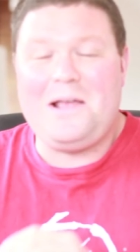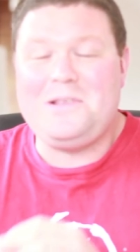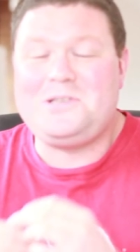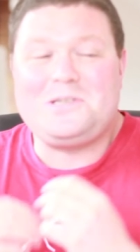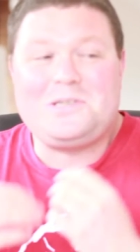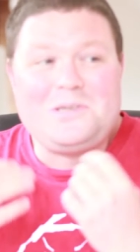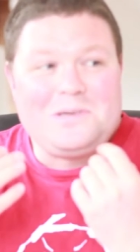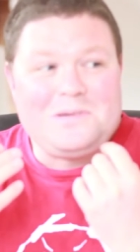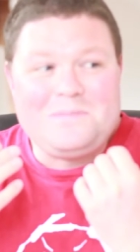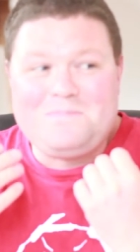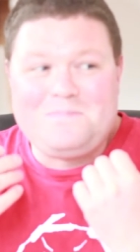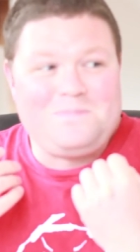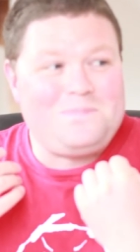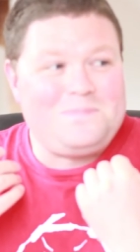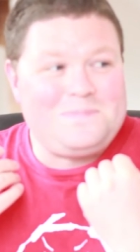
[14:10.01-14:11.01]
Just
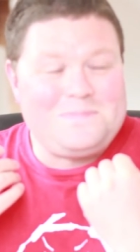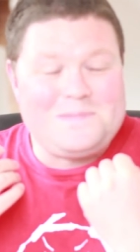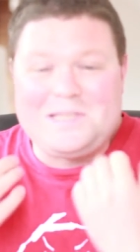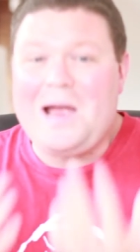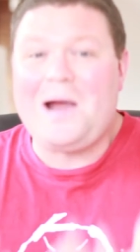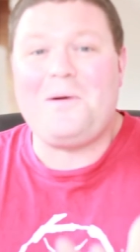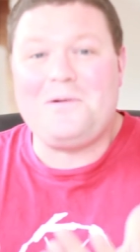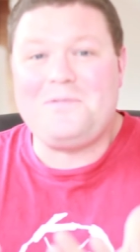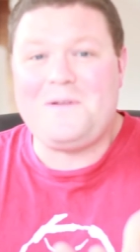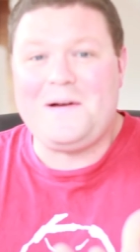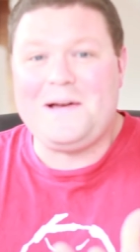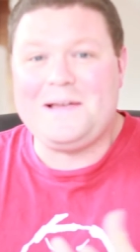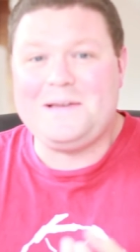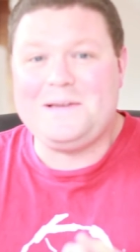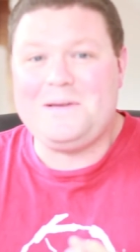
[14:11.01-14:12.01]

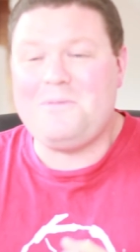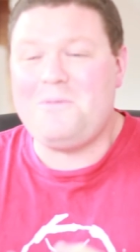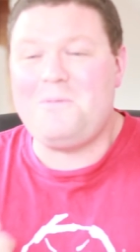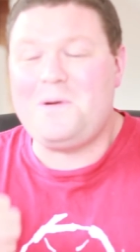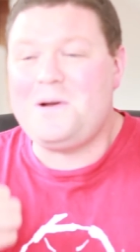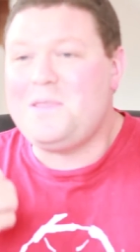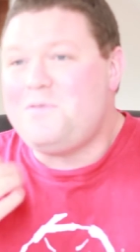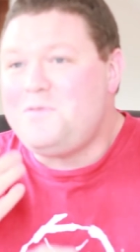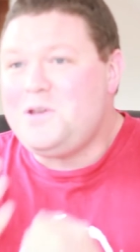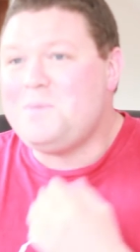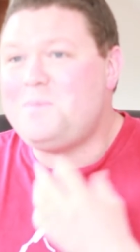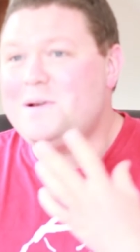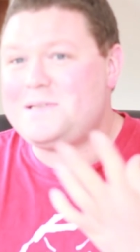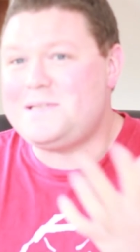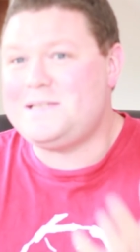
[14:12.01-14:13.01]
terrifying. It was one of the few
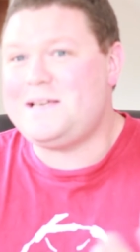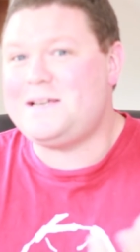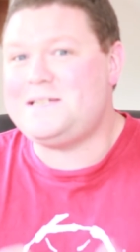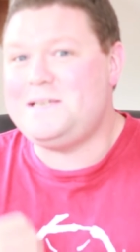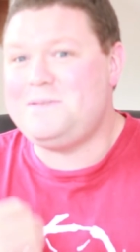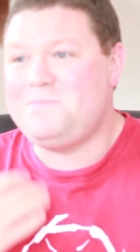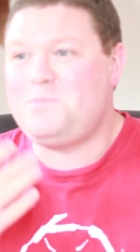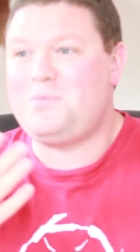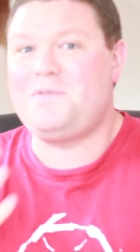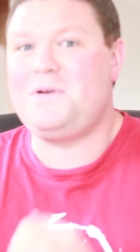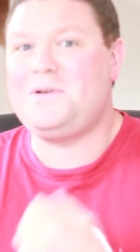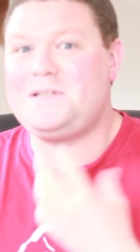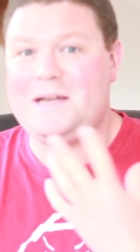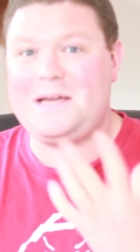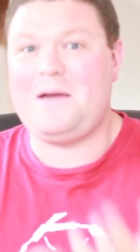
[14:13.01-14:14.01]
books that's actually
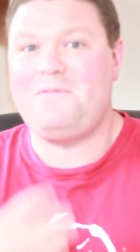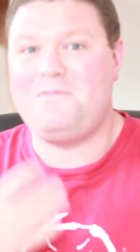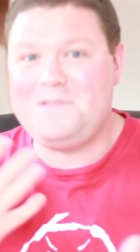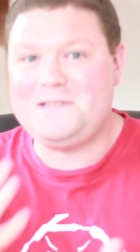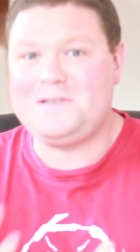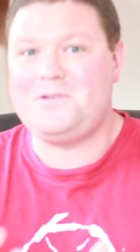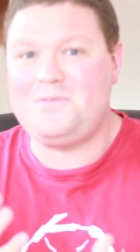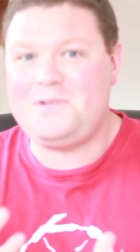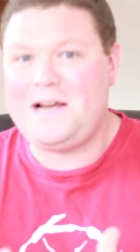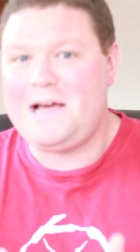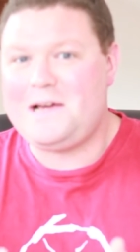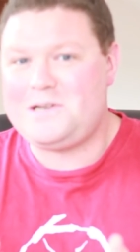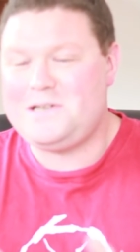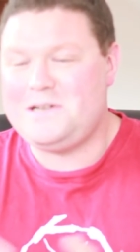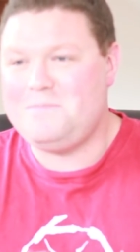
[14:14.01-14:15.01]
provoked like a physical
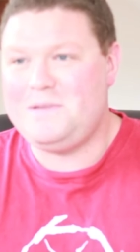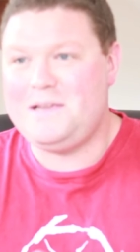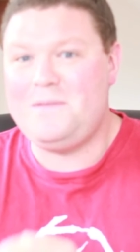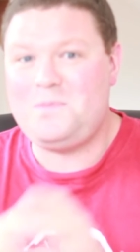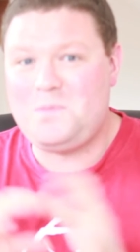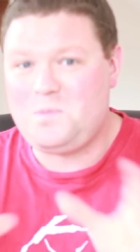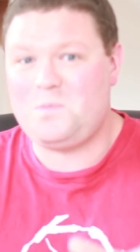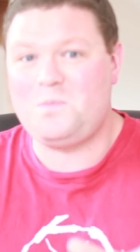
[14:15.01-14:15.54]
reaction in me.